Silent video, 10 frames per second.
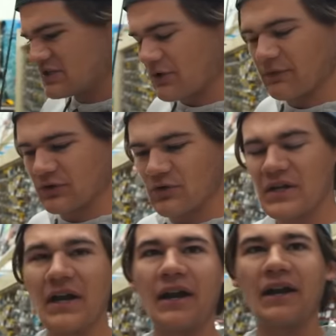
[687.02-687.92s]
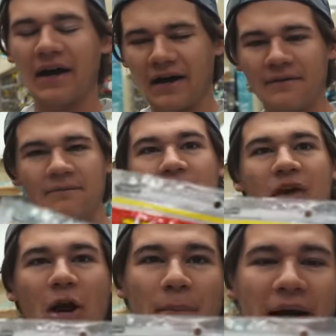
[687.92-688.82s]
So for three ninety-nine,
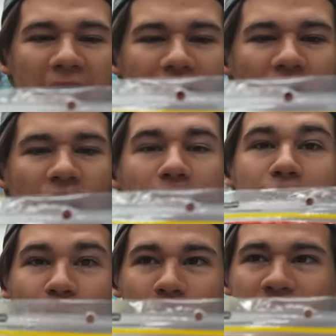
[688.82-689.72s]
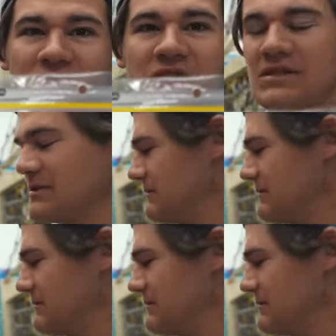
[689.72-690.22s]
got a pack of flukes.